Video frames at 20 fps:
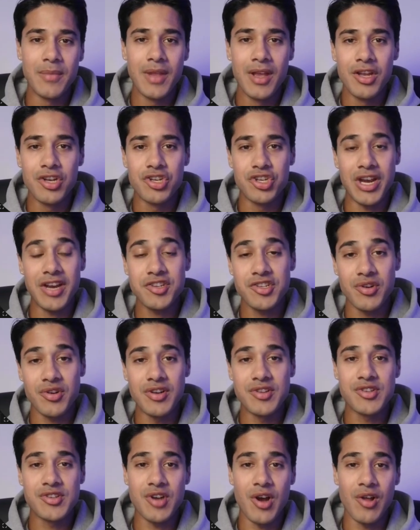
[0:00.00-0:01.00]
checks your
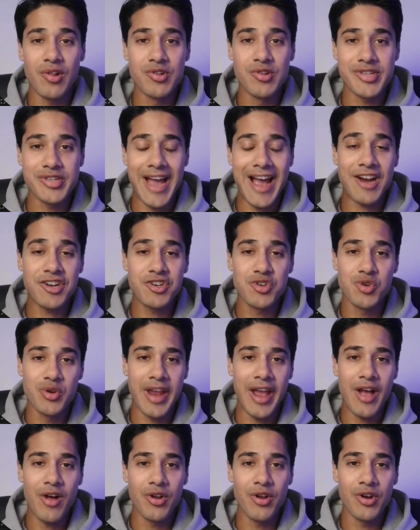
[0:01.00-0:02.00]
installer's actual
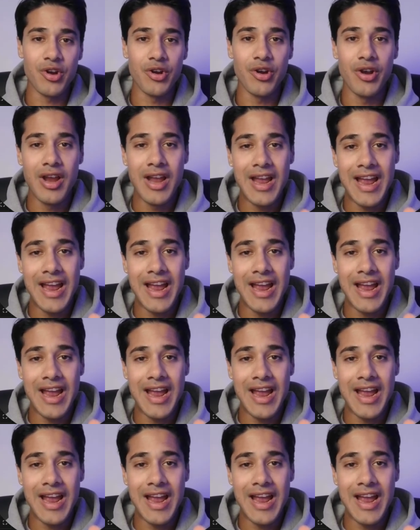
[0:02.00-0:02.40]
calendar,